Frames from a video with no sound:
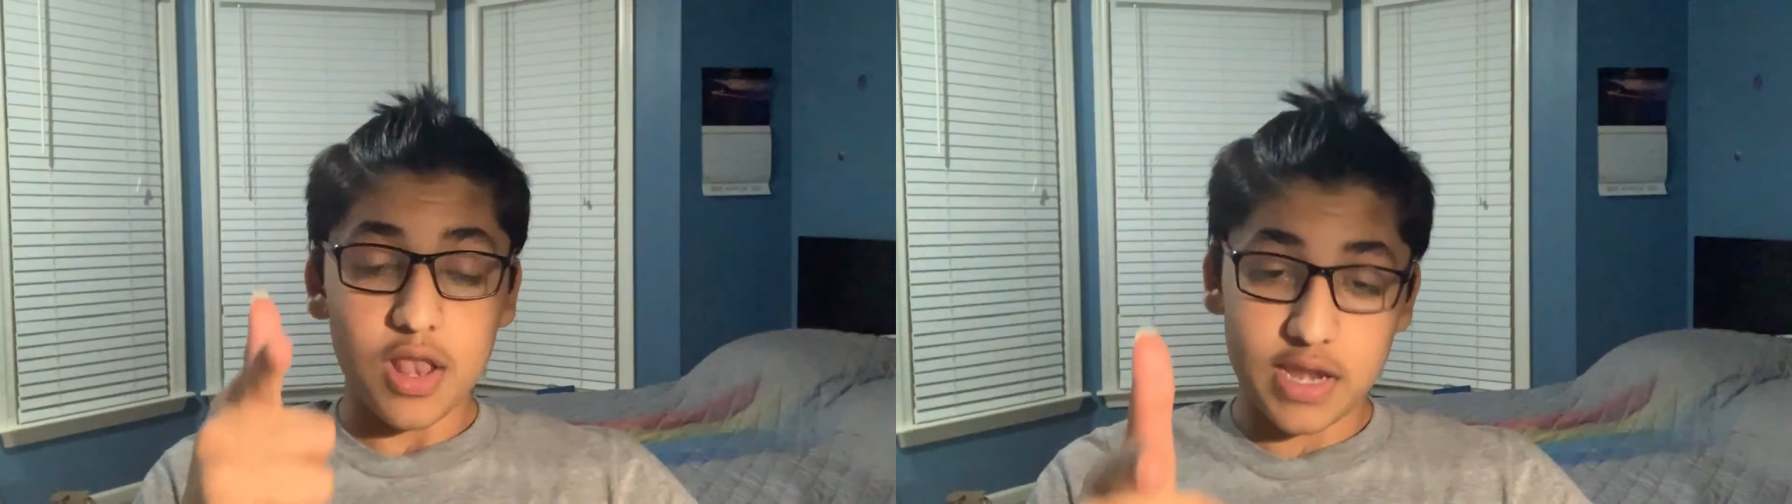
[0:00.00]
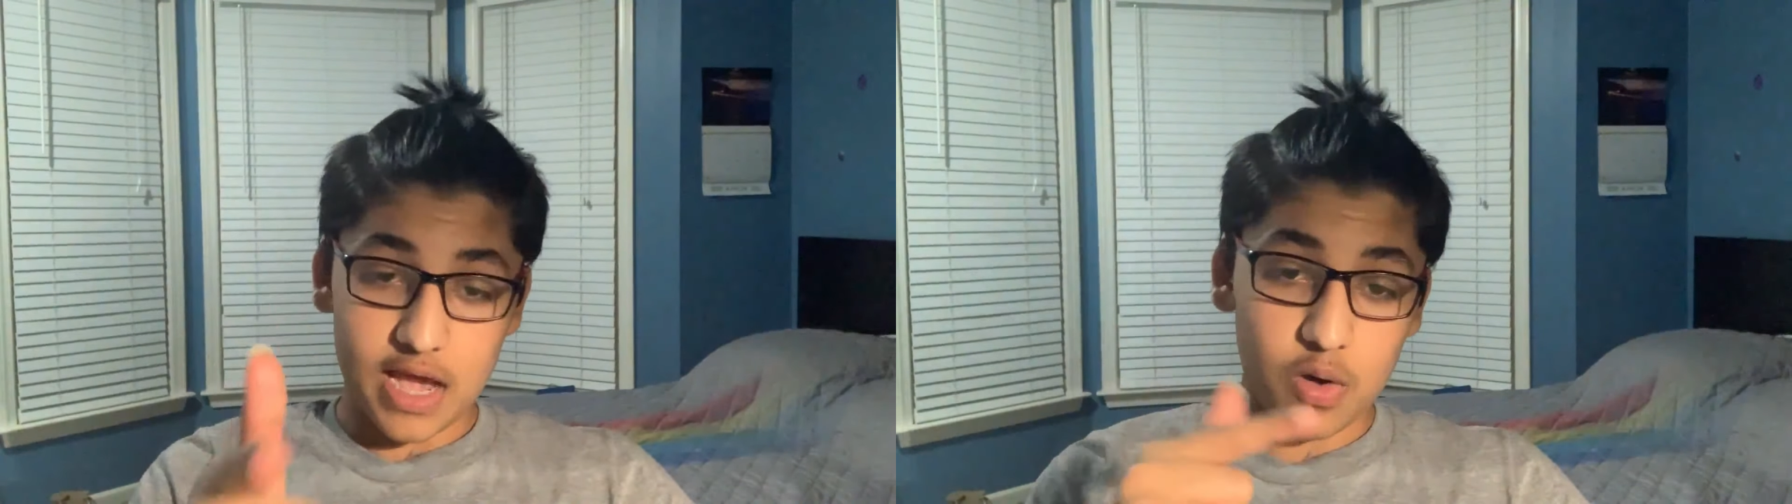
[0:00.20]

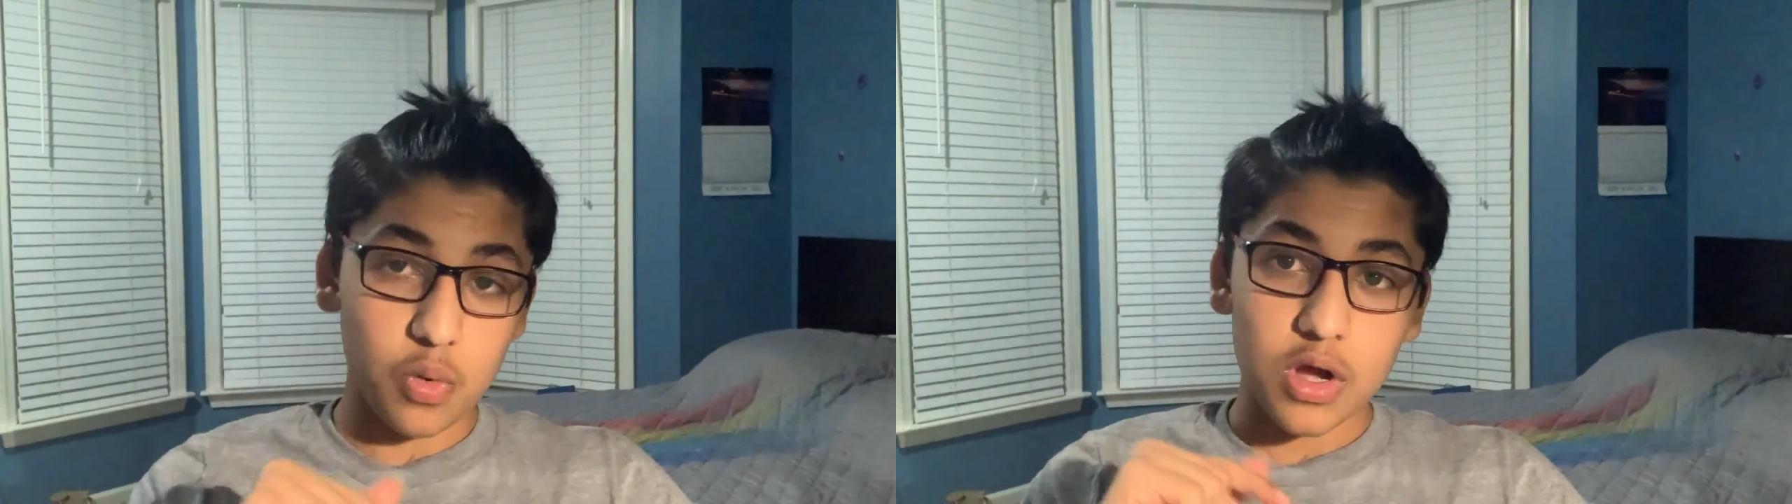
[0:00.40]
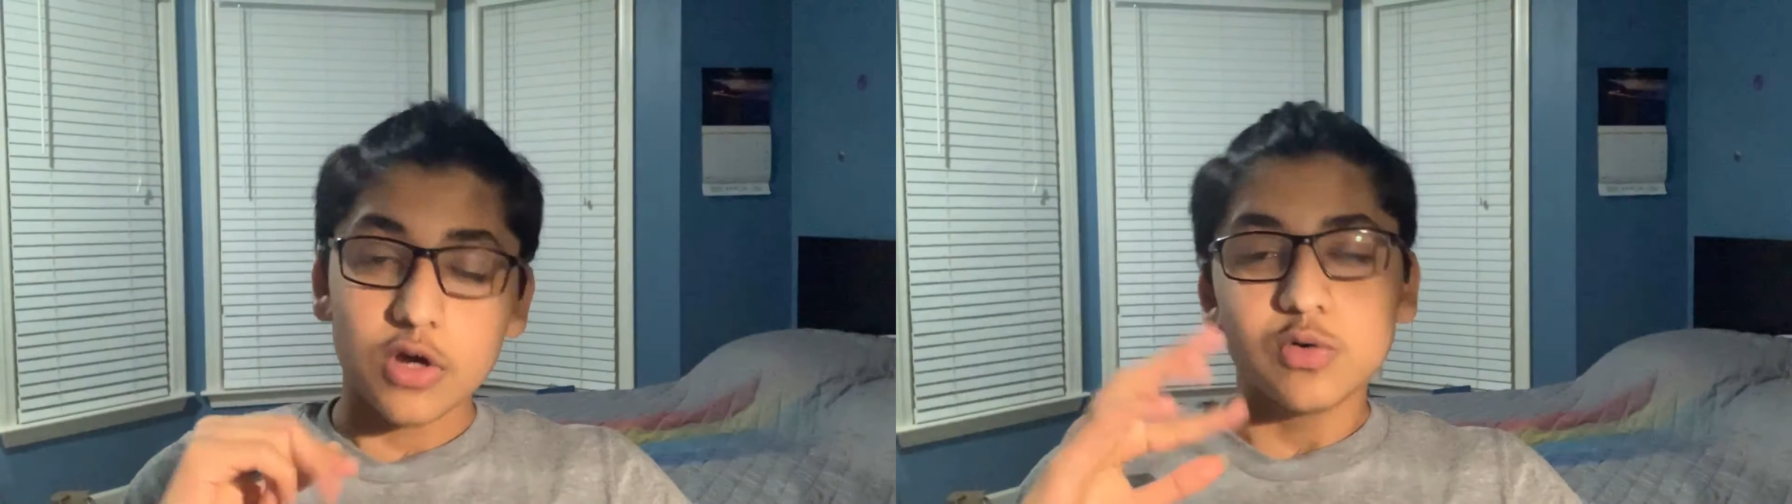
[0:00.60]
Now,
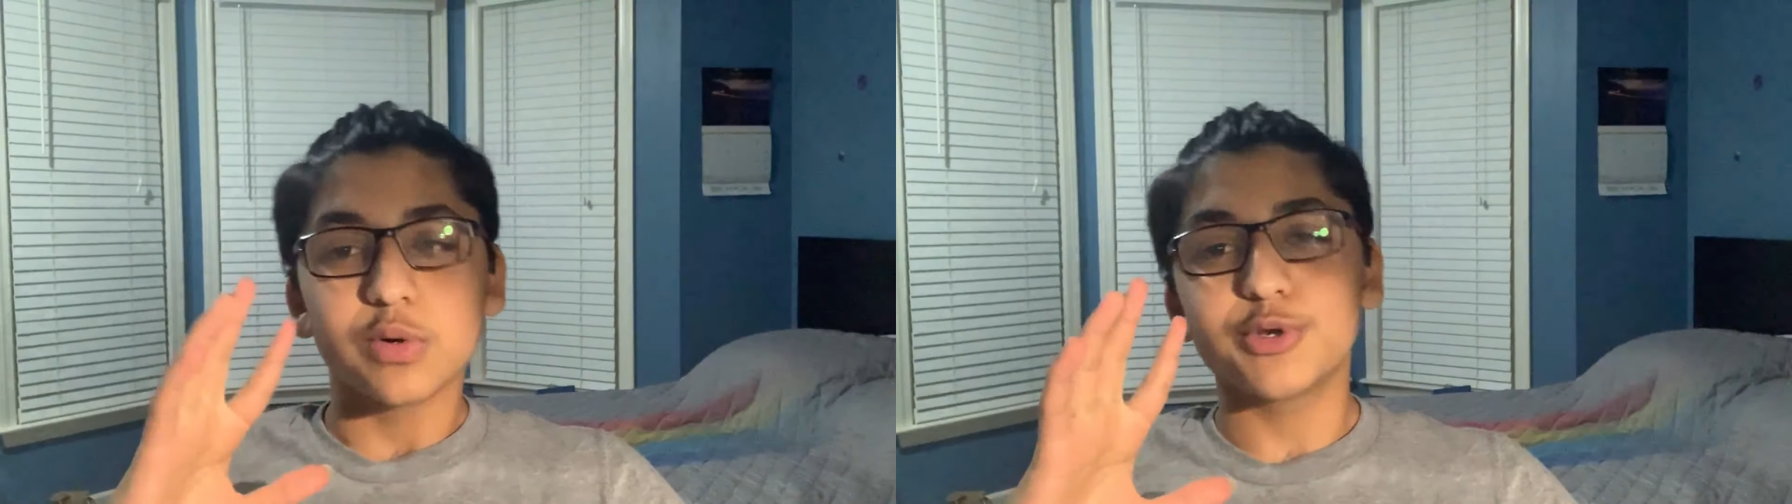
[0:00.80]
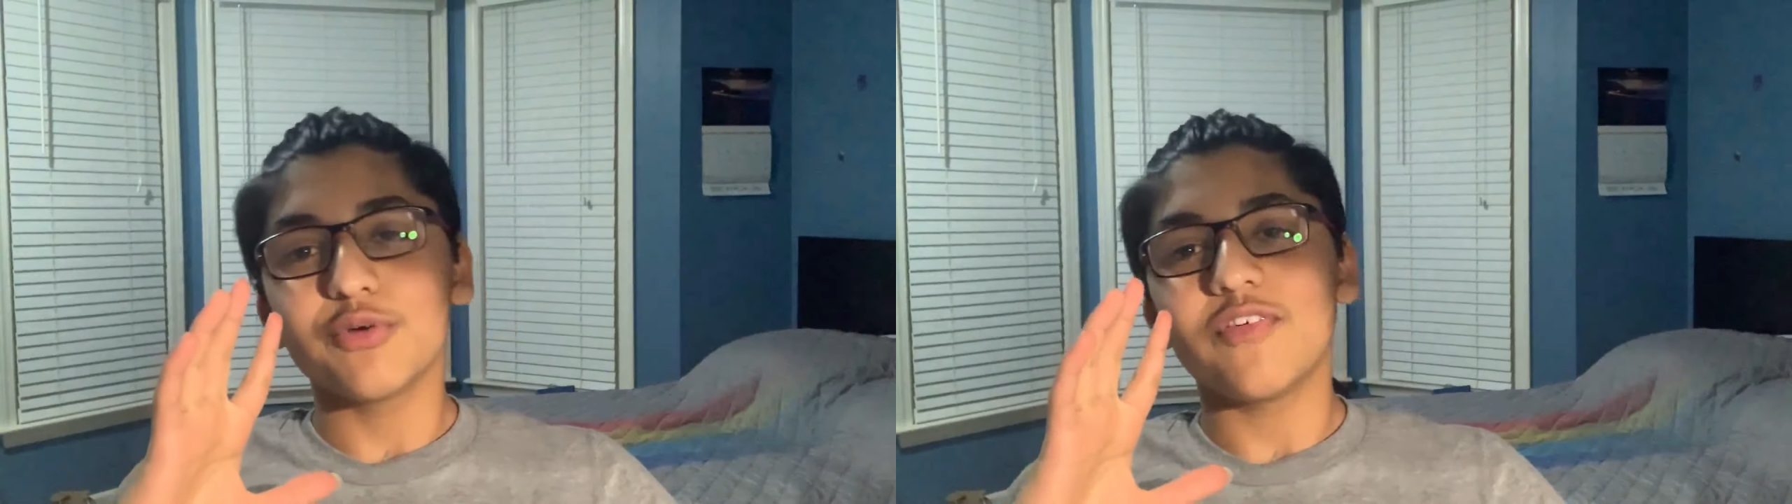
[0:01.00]

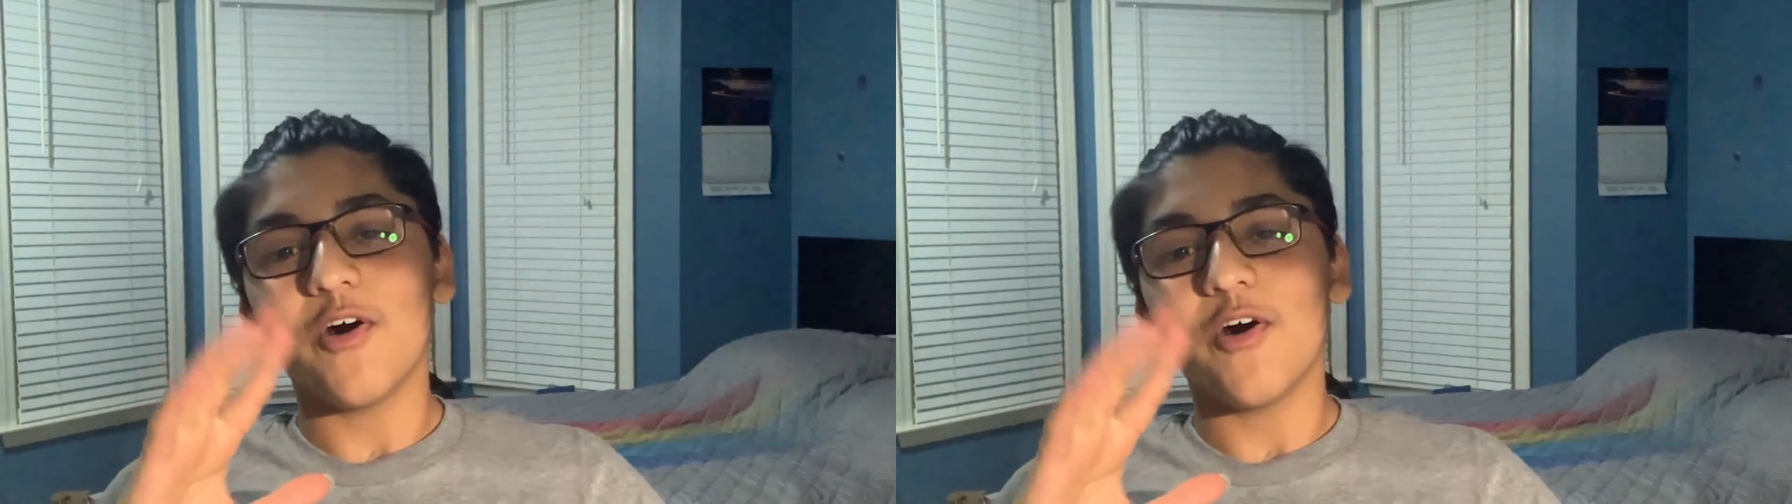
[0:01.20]
what you have